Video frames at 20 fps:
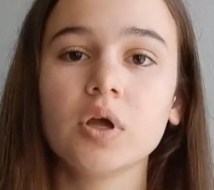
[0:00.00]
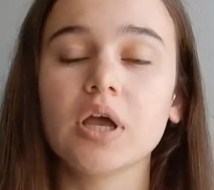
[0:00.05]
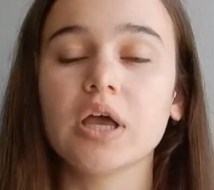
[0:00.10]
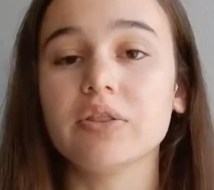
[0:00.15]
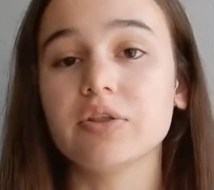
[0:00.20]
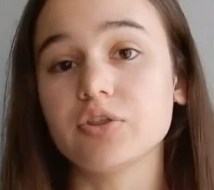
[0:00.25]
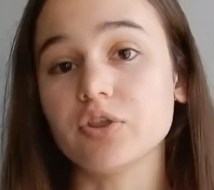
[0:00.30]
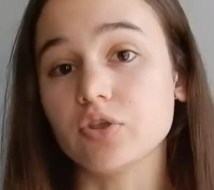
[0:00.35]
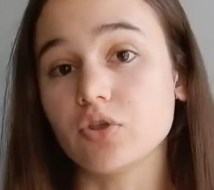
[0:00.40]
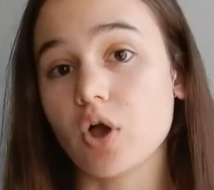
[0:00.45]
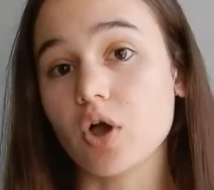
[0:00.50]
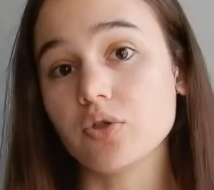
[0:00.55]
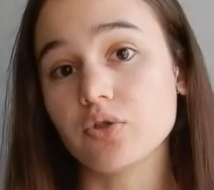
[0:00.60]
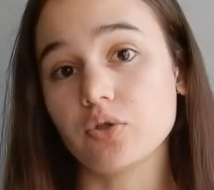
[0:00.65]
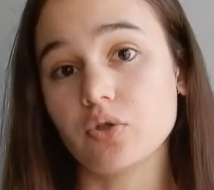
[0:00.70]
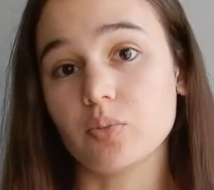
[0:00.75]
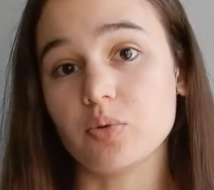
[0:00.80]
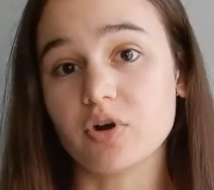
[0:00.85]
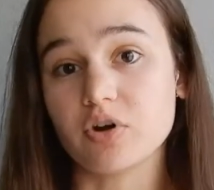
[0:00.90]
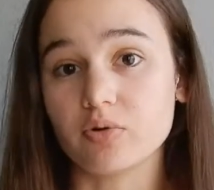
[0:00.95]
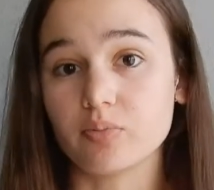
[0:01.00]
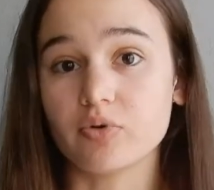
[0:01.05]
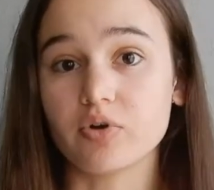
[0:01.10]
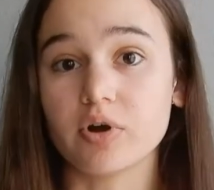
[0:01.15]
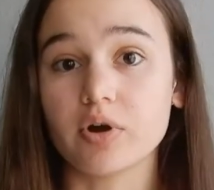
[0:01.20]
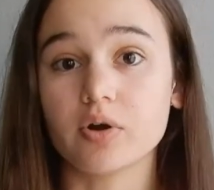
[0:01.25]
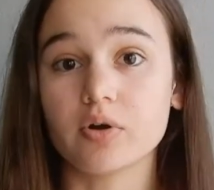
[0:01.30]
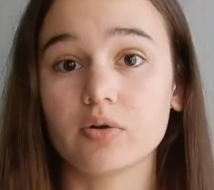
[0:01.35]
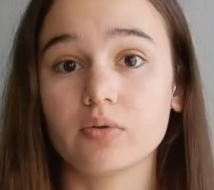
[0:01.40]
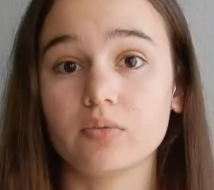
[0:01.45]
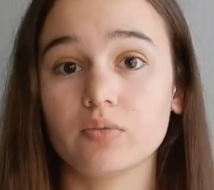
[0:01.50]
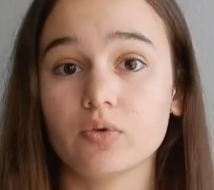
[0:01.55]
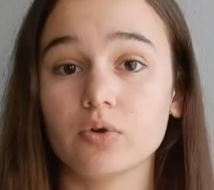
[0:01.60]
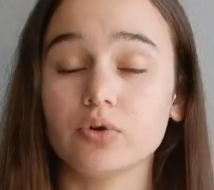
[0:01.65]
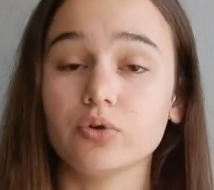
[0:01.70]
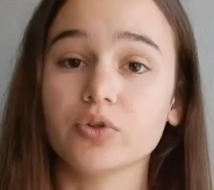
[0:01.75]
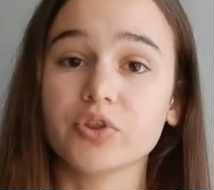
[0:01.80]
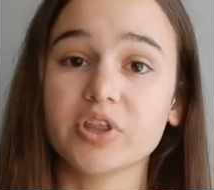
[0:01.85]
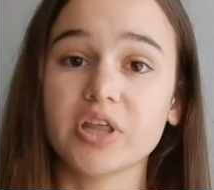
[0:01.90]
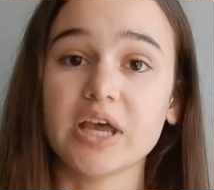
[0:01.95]
And this is also the part of prayer where
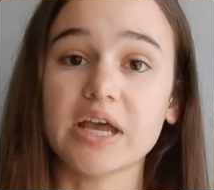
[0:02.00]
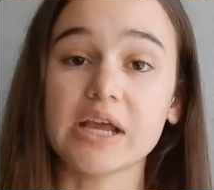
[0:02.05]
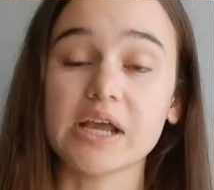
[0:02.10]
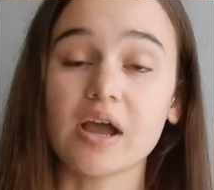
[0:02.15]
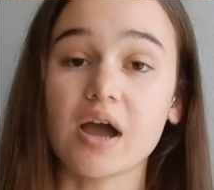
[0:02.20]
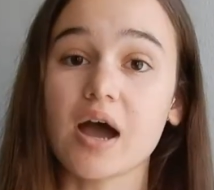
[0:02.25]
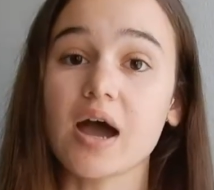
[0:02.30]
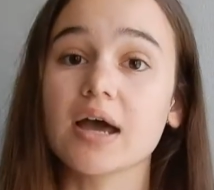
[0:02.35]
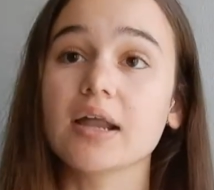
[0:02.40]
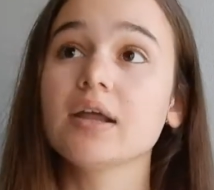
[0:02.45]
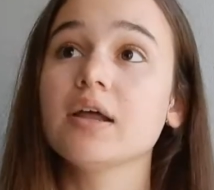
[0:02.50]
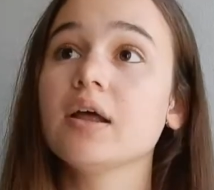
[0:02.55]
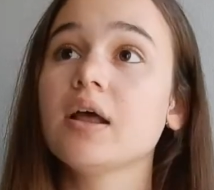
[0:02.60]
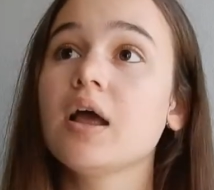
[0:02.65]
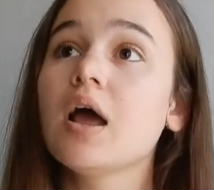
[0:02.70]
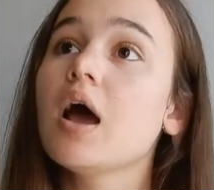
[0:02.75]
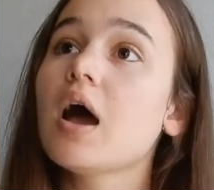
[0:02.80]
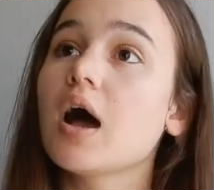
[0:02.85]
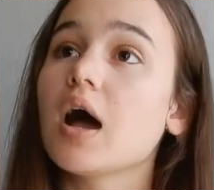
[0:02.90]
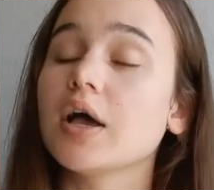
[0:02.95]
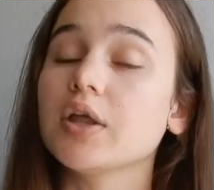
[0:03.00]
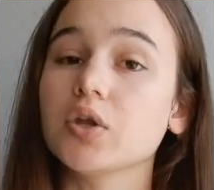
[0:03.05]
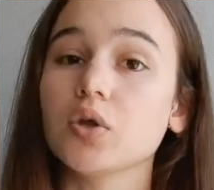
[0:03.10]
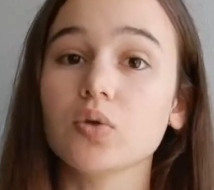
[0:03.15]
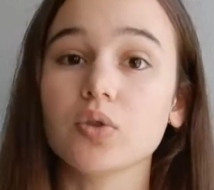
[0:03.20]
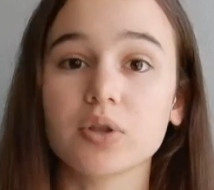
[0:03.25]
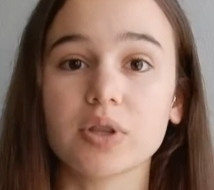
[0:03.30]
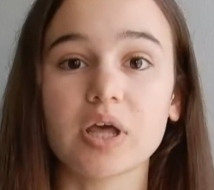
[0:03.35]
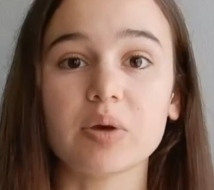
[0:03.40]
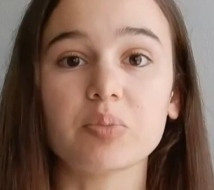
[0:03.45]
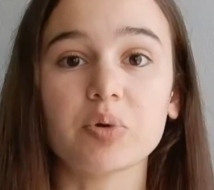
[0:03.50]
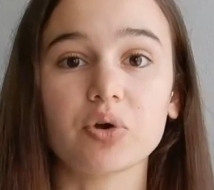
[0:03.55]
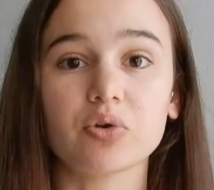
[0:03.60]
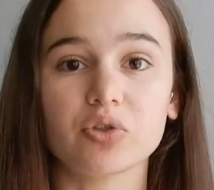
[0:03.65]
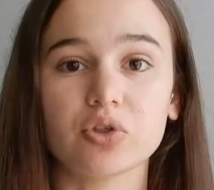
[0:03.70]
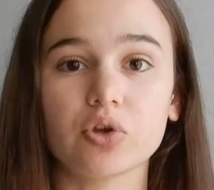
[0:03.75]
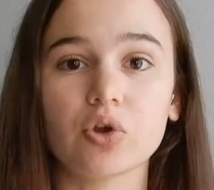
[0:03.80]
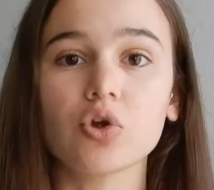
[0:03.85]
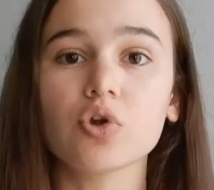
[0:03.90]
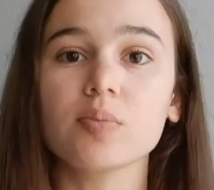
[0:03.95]
you'll say, "God, I know that that
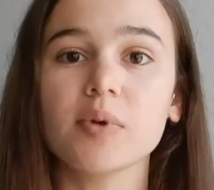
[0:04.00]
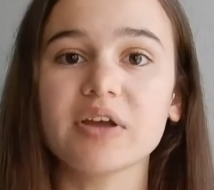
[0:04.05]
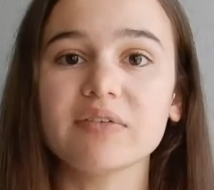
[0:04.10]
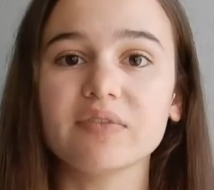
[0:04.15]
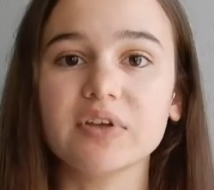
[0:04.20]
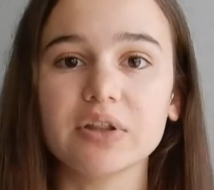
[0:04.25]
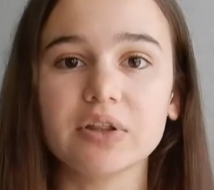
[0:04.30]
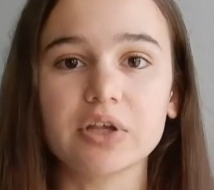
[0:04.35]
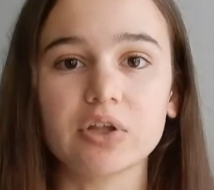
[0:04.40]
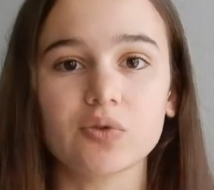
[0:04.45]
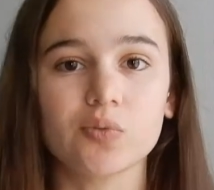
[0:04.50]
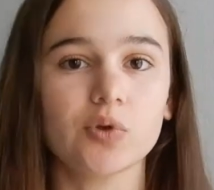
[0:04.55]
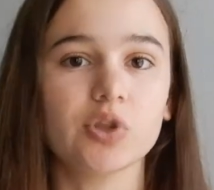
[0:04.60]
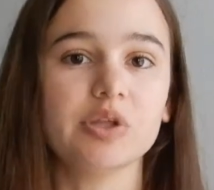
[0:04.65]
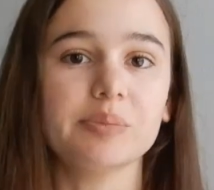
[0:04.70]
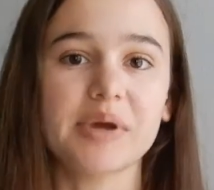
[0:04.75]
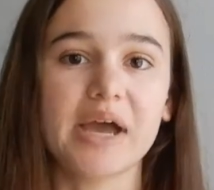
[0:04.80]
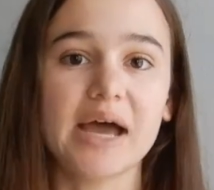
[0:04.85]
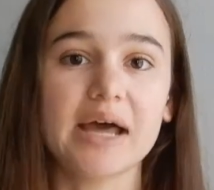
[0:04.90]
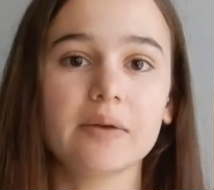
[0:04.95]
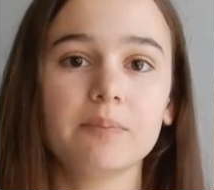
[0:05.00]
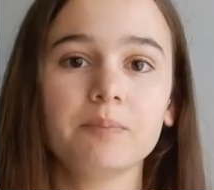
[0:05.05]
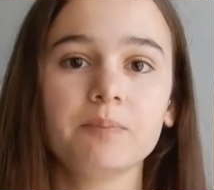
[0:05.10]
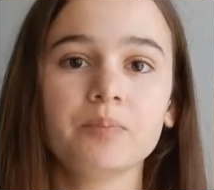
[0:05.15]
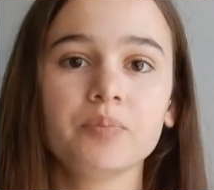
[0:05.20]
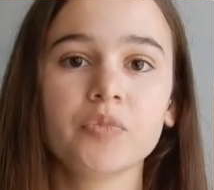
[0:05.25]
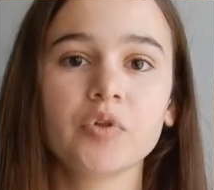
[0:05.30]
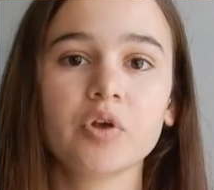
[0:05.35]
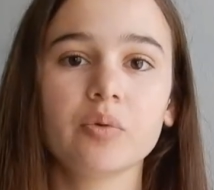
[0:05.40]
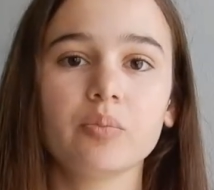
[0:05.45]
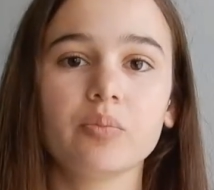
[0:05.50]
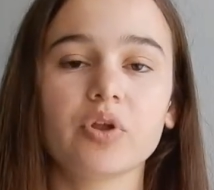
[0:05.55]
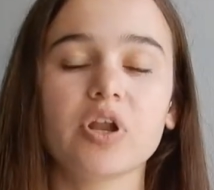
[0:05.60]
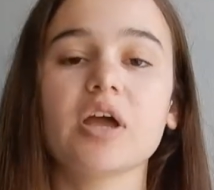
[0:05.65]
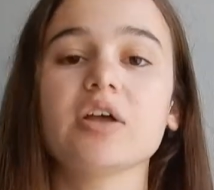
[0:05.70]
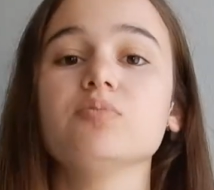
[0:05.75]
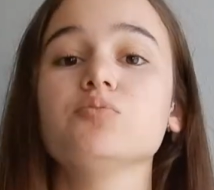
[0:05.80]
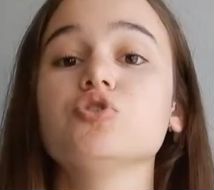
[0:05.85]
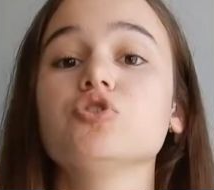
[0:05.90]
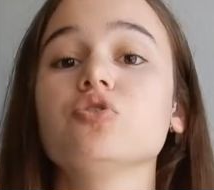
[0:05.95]
person hurt my feelings really bad, but
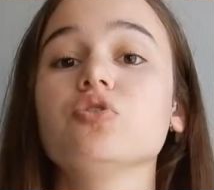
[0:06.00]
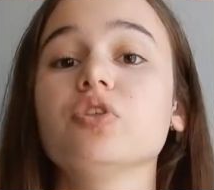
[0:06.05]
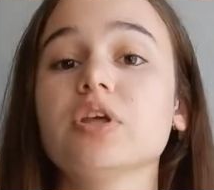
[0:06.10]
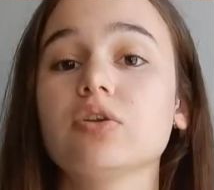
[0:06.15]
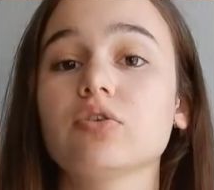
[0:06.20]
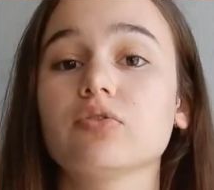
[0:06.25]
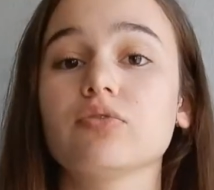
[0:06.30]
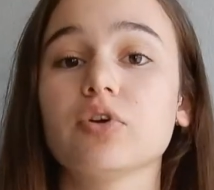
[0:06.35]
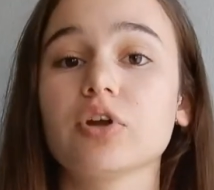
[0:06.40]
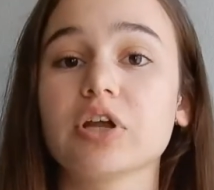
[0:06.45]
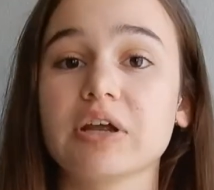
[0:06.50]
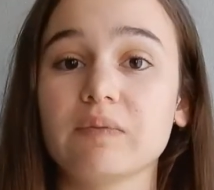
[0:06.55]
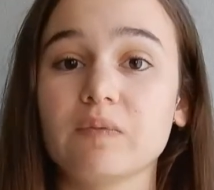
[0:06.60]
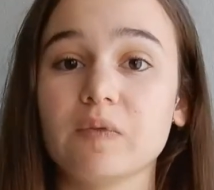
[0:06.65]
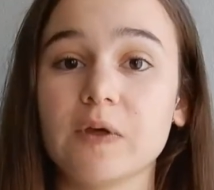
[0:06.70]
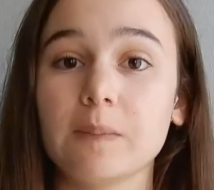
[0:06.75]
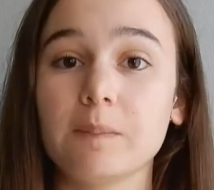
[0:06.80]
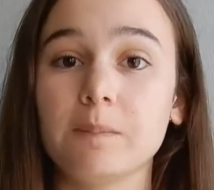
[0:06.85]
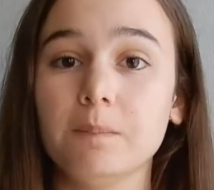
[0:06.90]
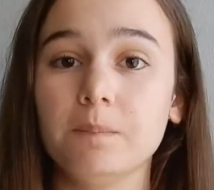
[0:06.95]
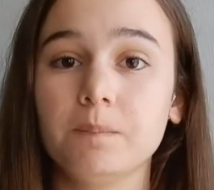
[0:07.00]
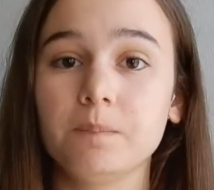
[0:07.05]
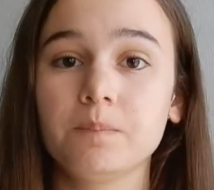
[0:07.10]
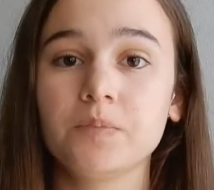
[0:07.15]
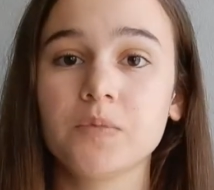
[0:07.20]
I'm choosing to forgive them."